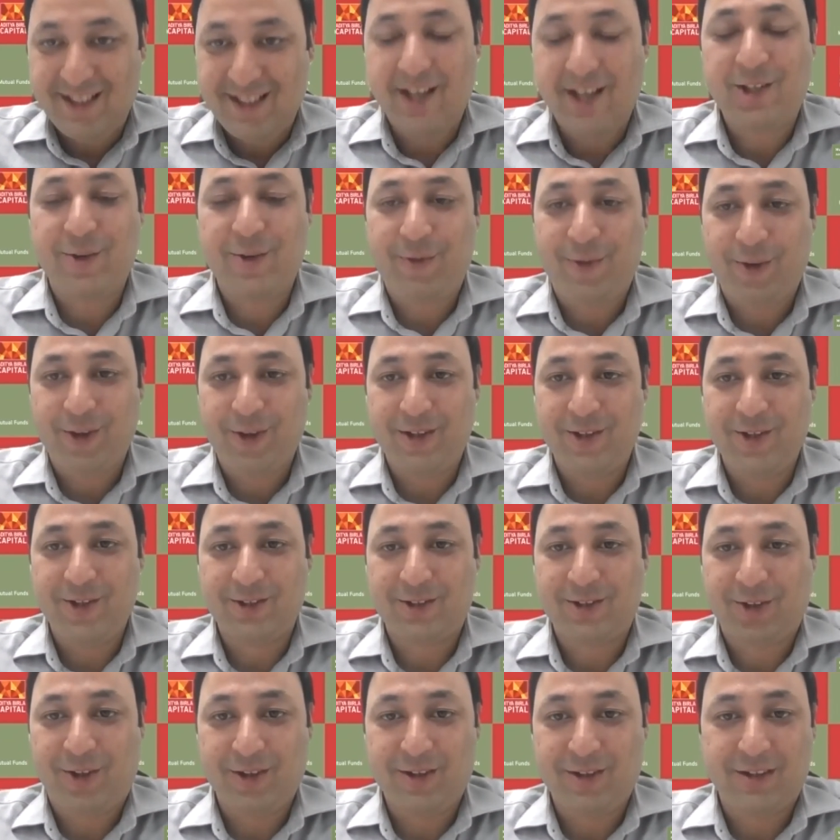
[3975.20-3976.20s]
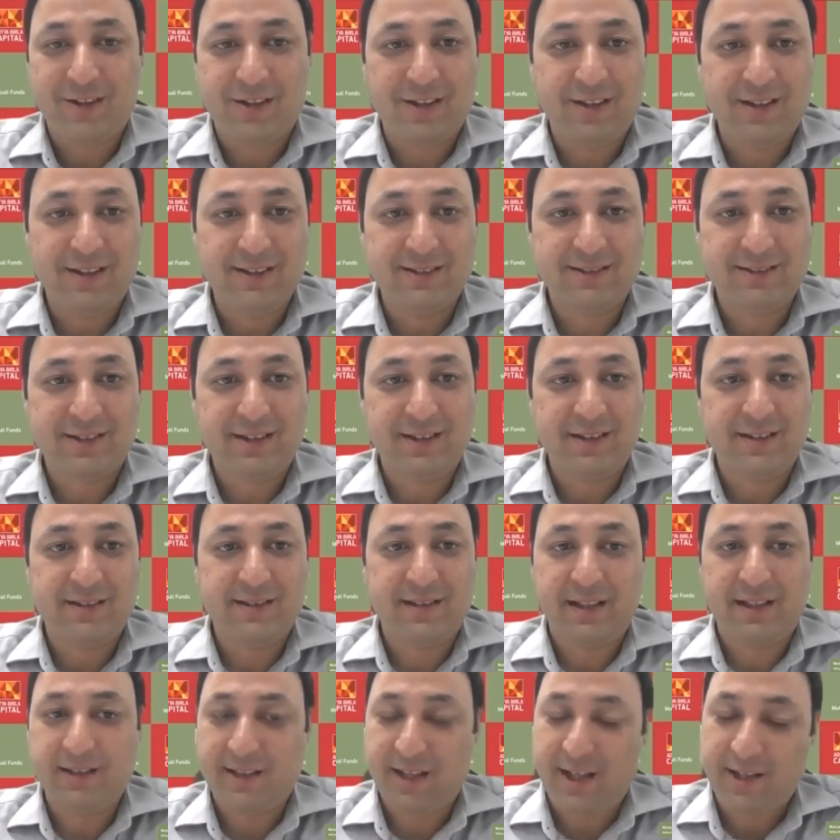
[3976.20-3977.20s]
Thank you for your thought, sir.
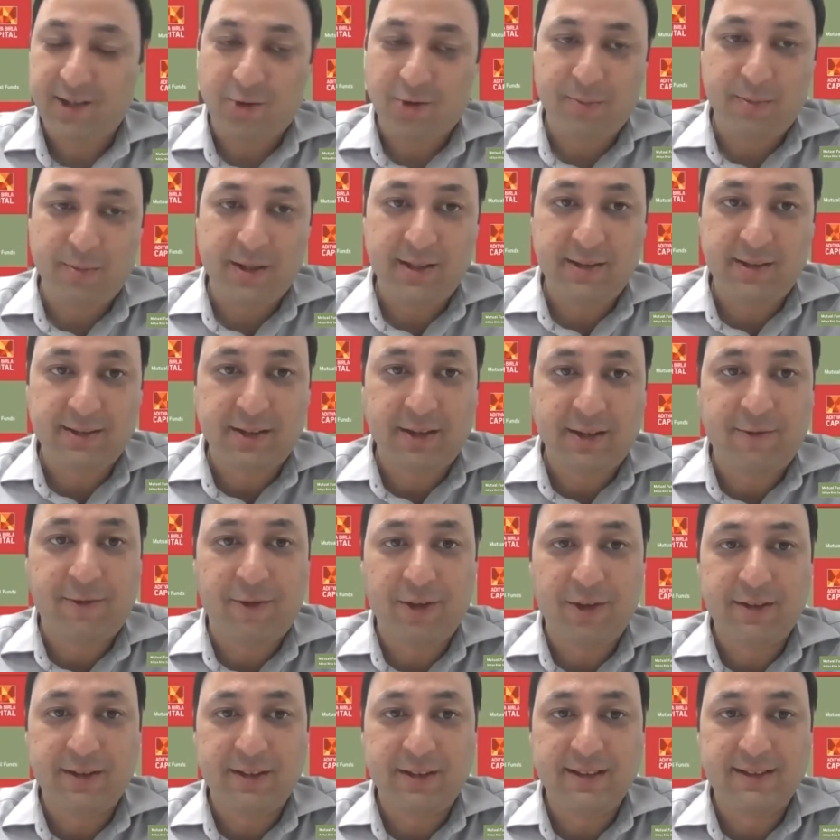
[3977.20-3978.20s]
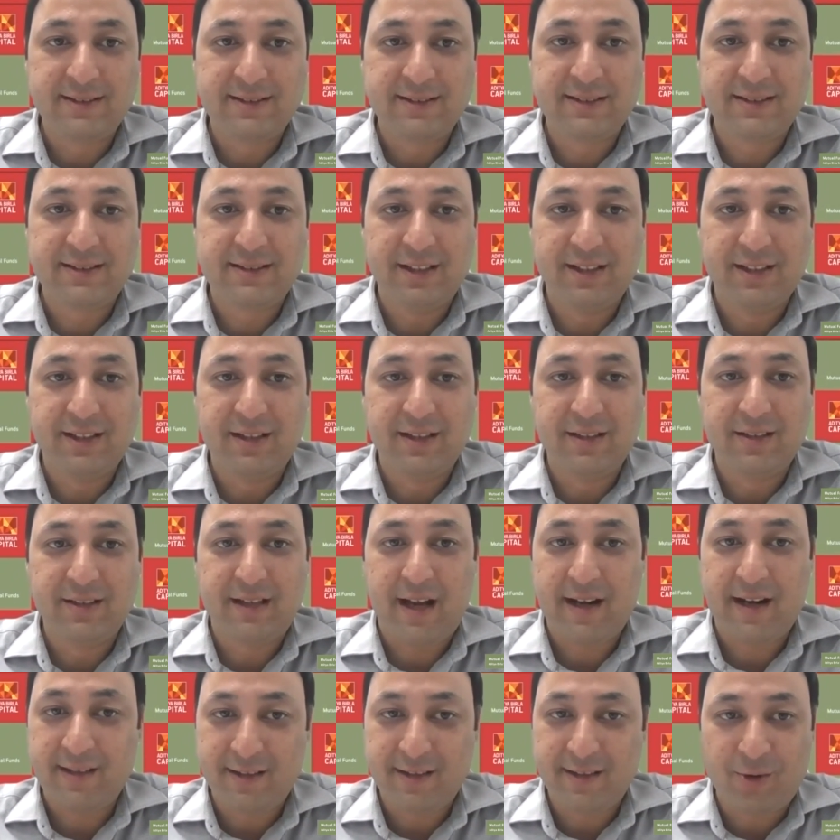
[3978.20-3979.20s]
And thank you, Mahesh, sir, for this
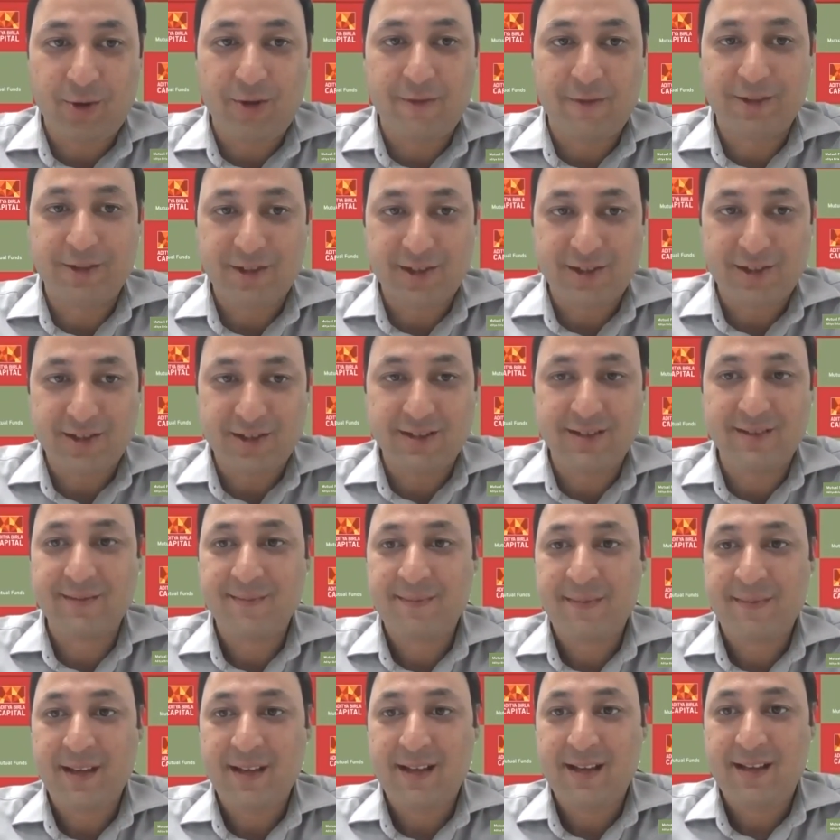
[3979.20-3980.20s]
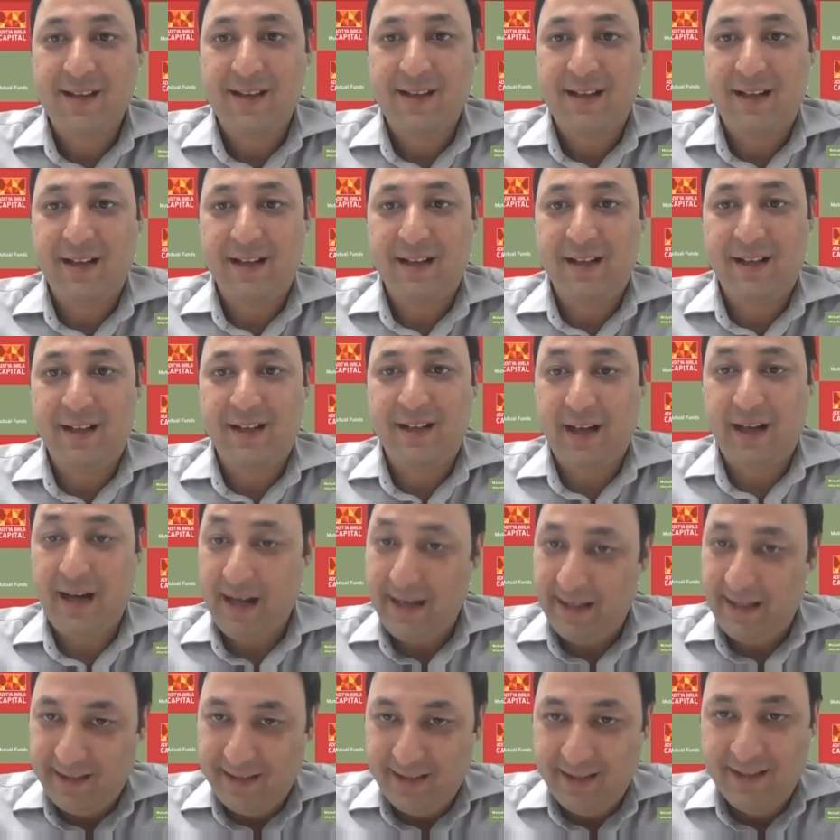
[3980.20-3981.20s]
candid conversation.
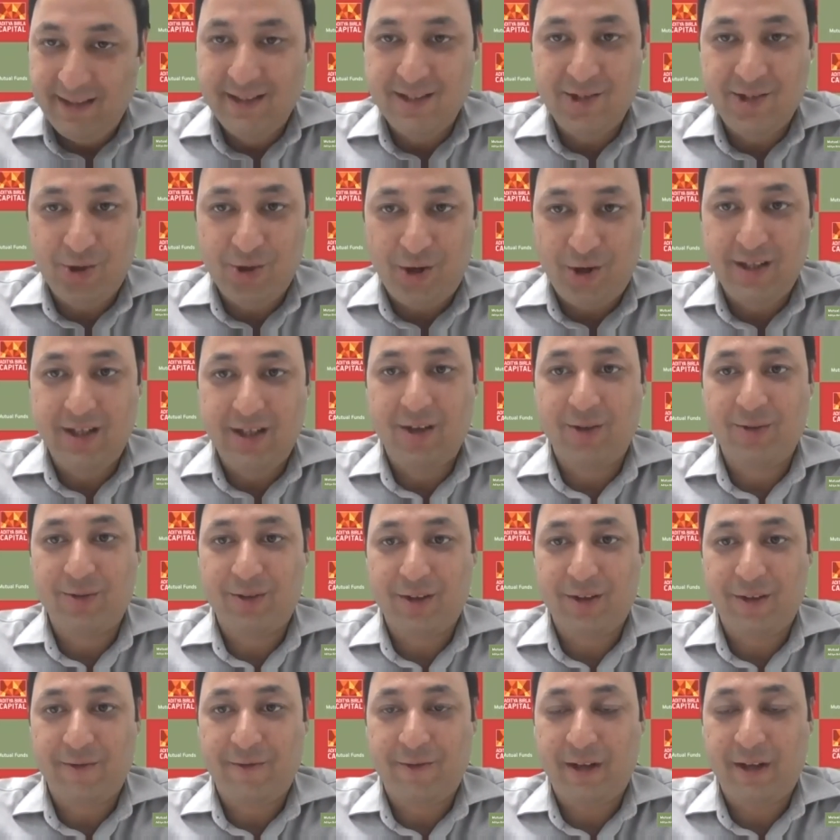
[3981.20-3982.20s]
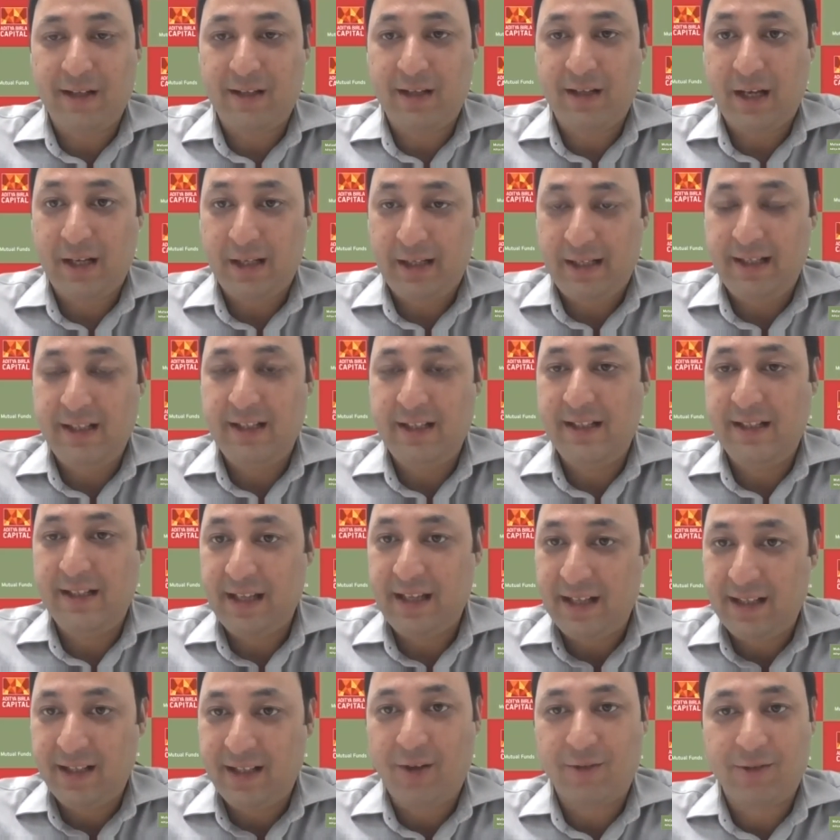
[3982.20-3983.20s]
I really enjoyed and I really
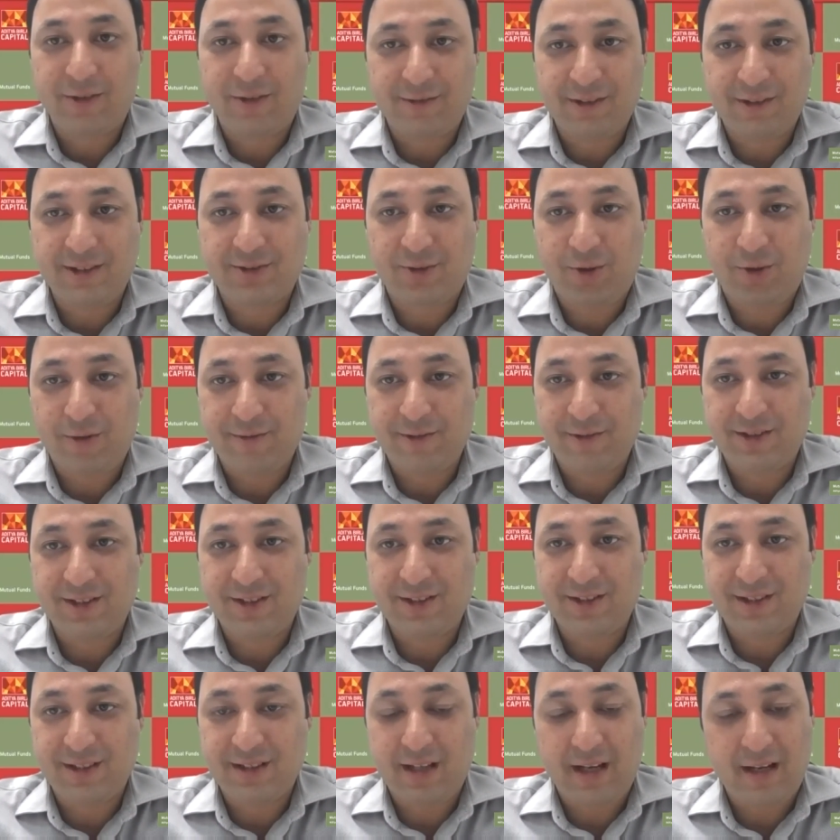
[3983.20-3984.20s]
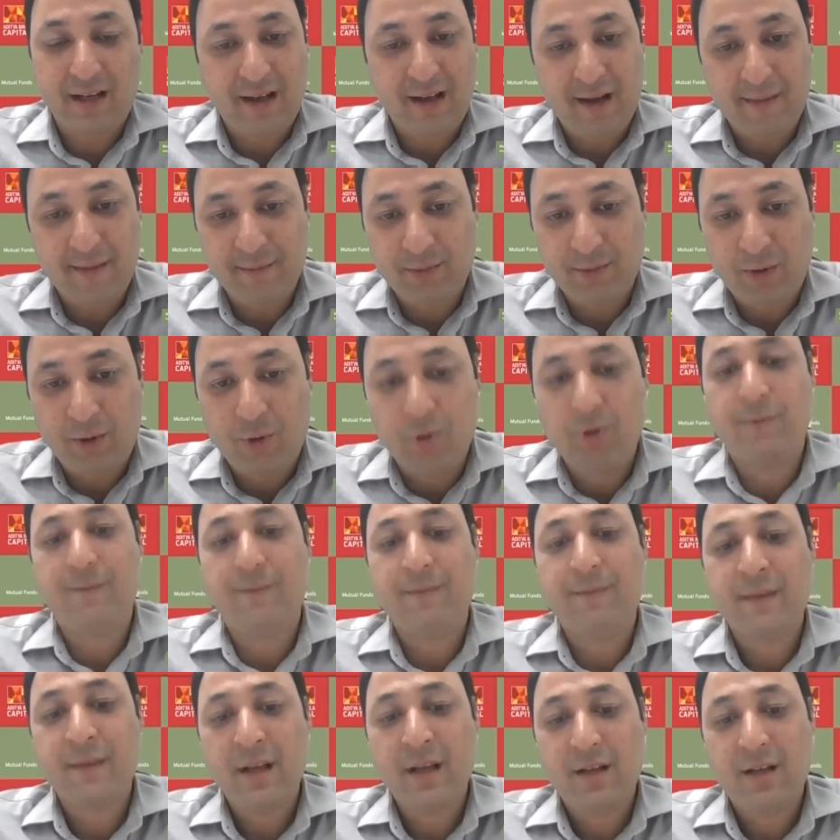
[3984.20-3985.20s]
gained out of this conversation. And I
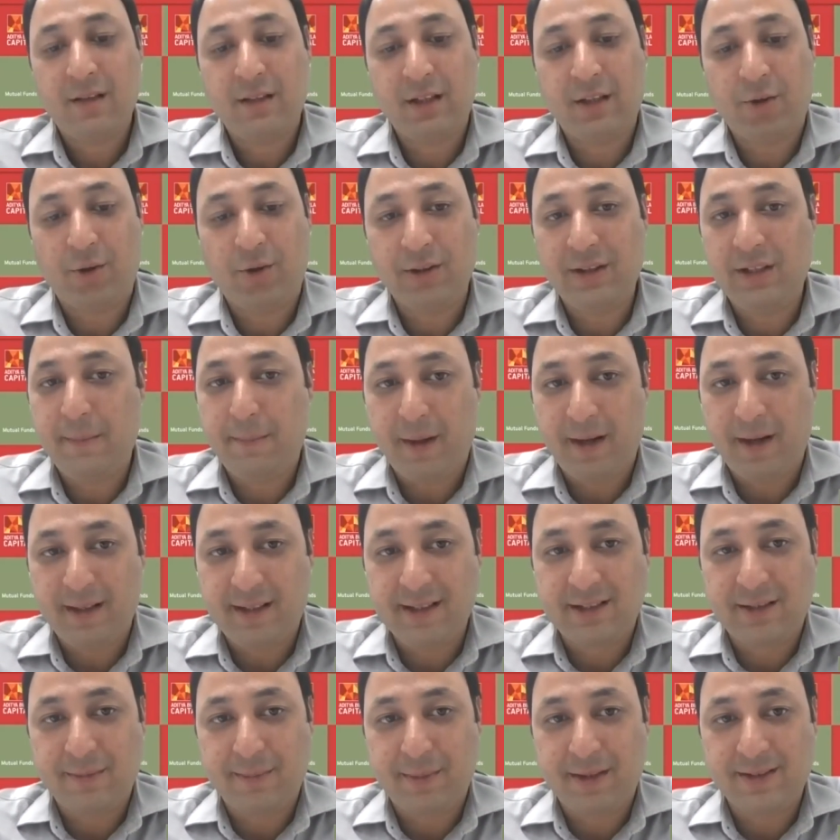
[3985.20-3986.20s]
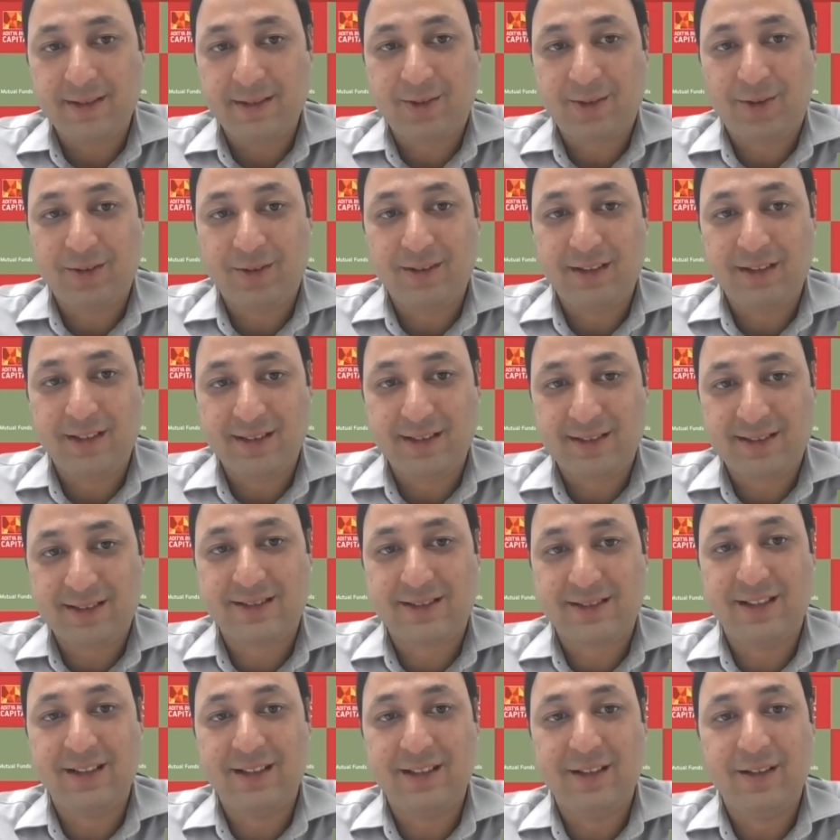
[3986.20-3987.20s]
hope that all the participants on
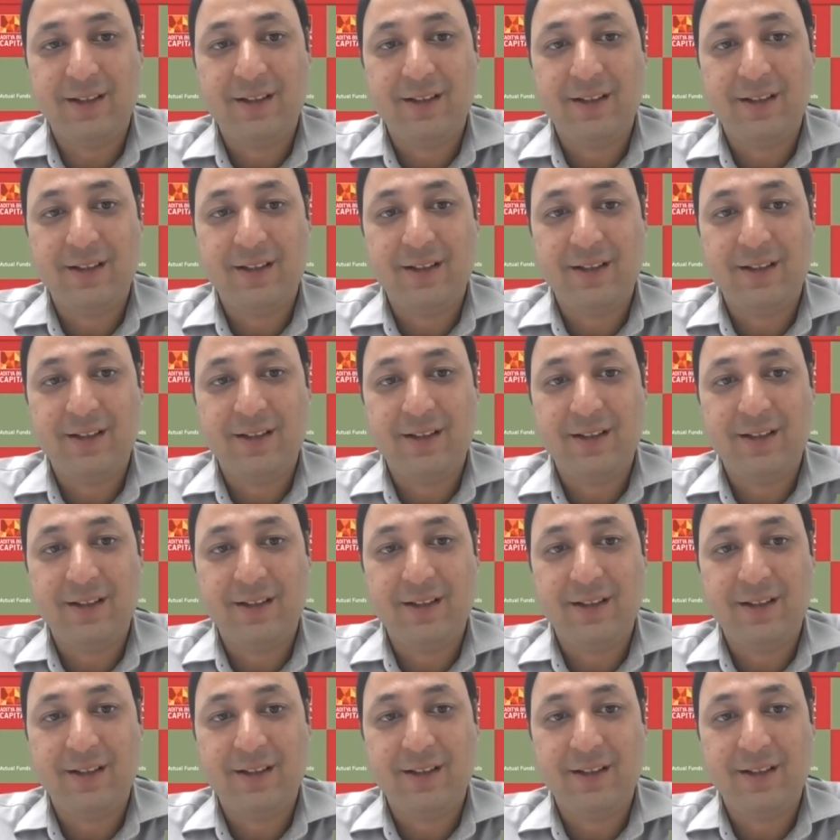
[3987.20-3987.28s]
this